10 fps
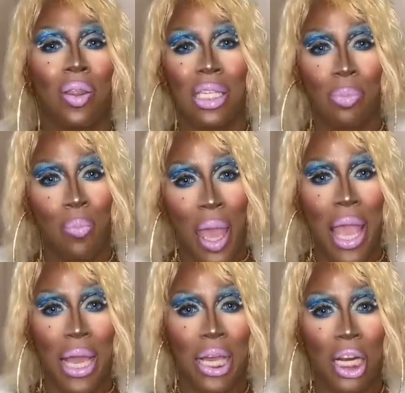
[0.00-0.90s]
this
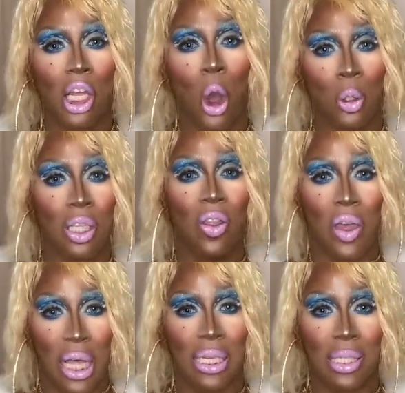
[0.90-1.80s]
man go to
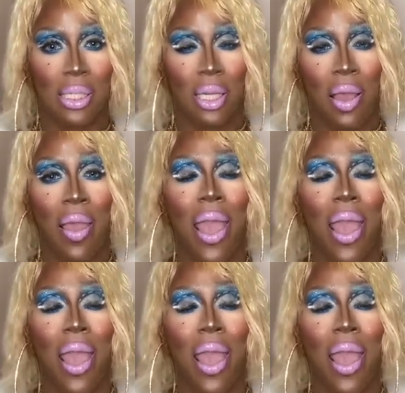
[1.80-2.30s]
this.